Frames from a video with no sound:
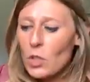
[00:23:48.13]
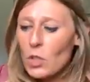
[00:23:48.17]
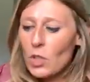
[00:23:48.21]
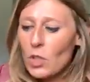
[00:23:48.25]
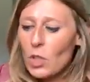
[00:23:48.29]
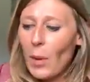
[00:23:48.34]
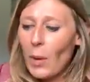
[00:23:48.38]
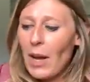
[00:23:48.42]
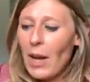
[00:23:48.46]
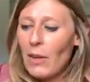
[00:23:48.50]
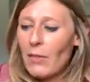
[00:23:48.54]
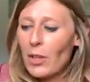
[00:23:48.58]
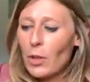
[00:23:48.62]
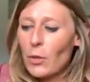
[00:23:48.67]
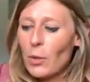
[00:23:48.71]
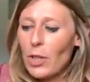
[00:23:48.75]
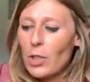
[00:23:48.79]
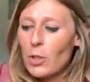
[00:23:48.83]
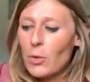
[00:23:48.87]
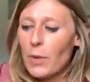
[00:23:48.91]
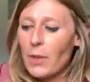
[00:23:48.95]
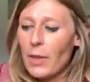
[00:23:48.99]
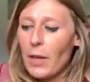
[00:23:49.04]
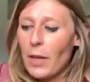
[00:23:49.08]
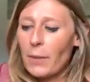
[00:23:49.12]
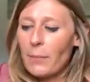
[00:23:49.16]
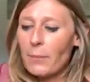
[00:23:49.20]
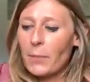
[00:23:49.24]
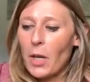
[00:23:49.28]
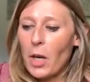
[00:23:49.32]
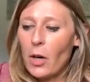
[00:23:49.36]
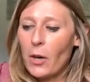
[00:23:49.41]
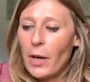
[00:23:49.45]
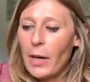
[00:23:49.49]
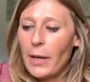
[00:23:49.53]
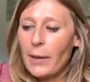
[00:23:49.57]
So having grace with
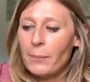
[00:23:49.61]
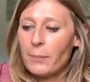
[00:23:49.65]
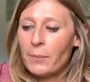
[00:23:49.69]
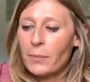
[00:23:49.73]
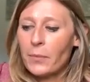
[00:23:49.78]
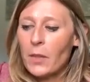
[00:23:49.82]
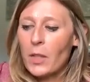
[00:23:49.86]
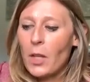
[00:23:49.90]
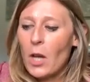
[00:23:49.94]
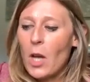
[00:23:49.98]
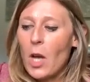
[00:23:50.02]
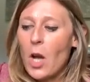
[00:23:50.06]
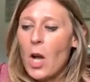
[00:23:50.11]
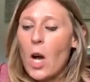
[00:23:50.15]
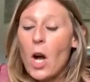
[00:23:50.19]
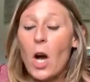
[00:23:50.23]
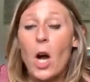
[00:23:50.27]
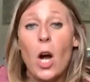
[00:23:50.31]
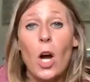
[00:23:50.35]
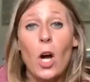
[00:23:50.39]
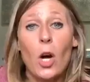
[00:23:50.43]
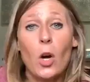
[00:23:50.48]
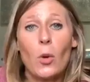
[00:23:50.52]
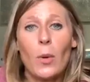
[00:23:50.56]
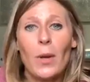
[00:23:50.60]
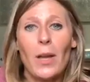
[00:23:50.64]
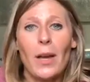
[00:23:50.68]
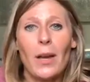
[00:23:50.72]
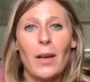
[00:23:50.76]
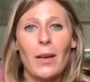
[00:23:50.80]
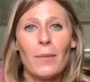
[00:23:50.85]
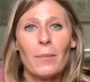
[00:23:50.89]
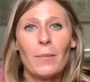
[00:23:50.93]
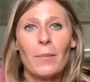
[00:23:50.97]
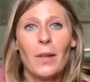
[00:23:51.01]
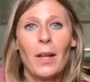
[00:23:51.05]
that, all right?
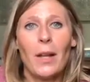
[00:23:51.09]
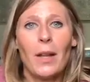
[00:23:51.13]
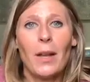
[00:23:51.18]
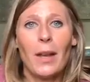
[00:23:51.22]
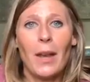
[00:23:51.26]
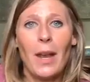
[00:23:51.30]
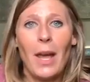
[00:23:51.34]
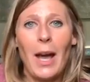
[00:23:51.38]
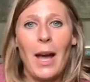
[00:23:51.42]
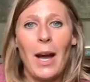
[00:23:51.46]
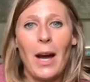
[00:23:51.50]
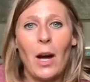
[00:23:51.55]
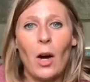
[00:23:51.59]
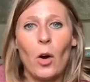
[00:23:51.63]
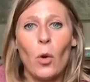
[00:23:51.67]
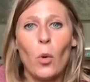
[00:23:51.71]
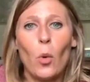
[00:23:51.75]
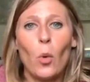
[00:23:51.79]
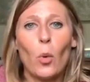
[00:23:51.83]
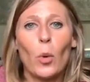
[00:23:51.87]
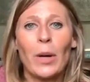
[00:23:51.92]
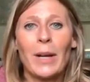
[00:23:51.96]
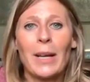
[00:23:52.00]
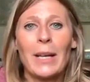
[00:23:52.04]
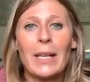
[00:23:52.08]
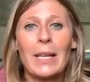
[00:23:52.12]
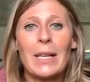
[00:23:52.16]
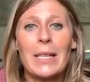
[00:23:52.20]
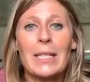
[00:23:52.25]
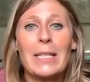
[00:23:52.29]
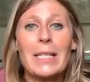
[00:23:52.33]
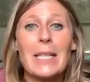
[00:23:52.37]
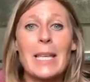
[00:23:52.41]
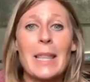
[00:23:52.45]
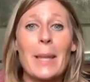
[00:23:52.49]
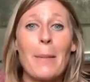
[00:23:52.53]
Okay, now we're getting
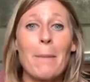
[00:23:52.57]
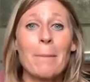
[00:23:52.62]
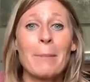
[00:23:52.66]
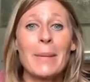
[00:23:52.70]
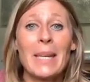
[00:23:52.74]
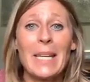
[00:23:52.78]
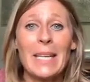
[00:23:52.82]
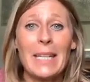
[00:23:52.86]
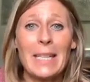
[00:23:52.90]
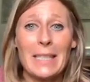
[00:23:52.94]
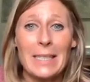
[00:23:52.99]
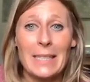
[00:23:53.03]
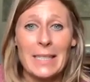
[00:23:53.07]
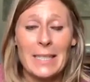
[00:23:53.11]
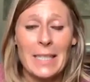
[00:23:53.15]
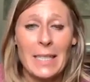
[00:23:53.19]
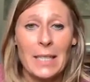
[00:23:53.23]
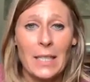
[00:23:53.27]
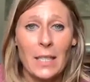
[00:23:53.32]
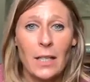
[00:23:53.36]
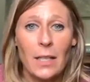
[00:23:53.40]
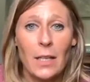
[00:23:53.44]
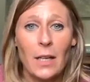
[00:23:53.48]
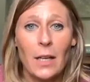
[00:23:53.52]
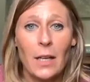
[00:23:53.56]
into the meat.